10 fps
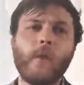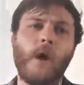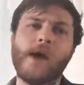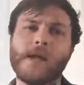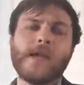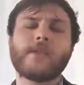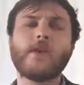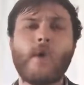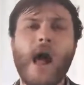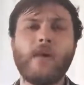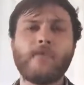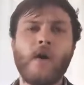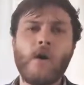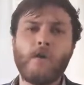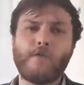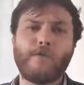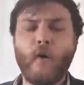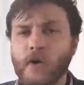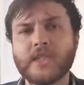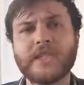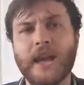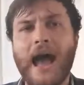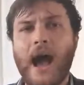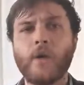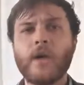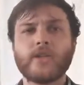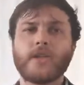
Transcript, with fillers: where Ethan Ralph forces it out